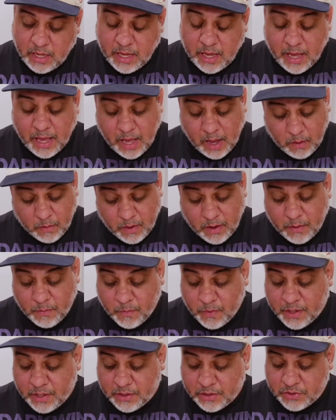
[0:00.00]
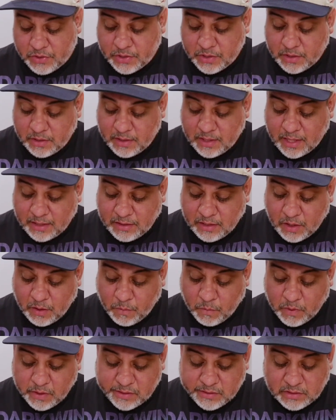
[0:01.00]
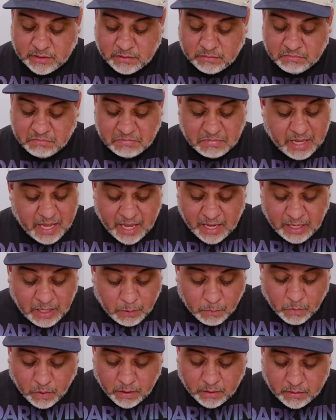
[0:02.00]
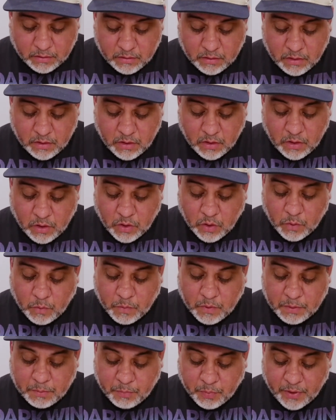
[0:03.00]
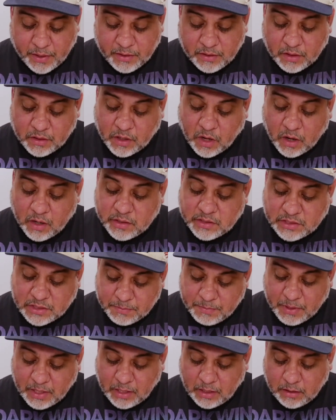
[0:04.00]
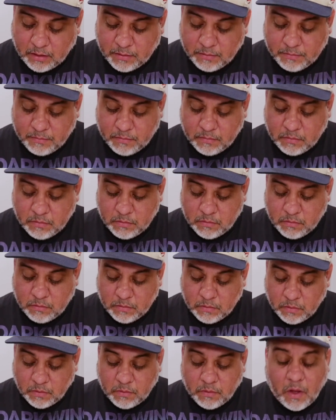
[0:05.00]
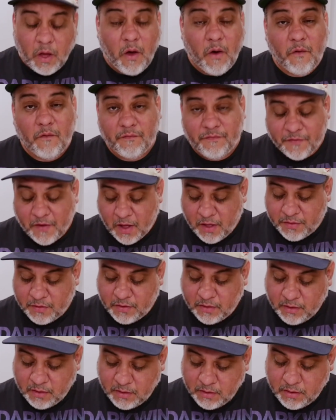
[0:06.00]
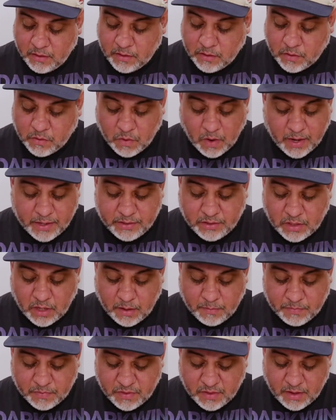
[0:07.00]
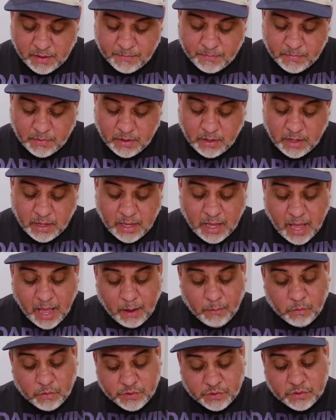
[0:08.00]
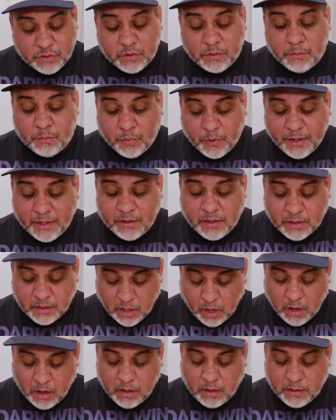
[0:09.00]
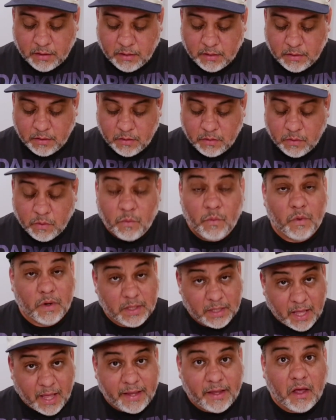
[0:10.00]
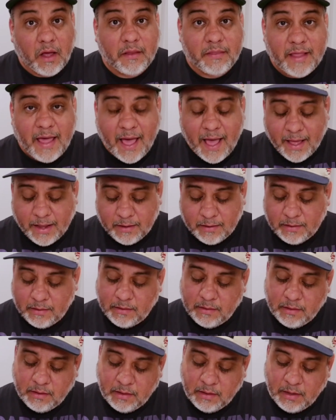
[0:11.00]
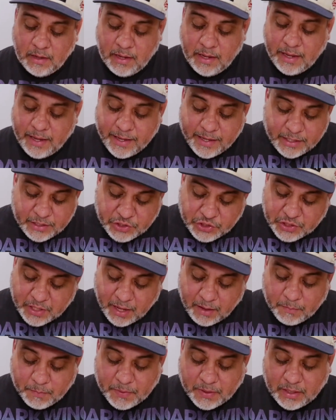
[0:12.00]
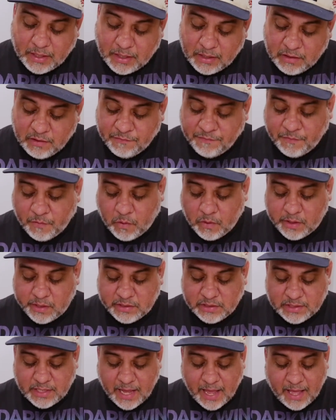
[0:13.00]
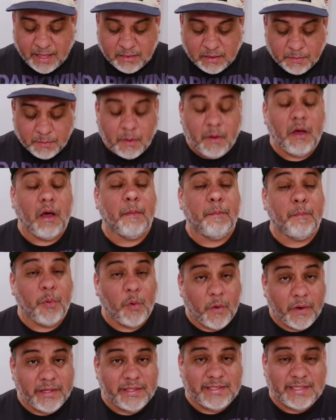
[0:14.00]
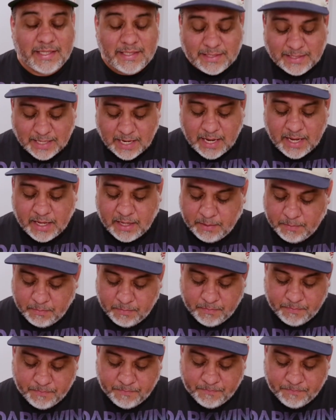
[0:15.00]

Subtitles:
"How I wish that there was anyone who would bring the cart to me." "Oh, father," cried Tom Thumb, "I will soon bring the cart. Rely on that. It shall be in the forest at the appointed time."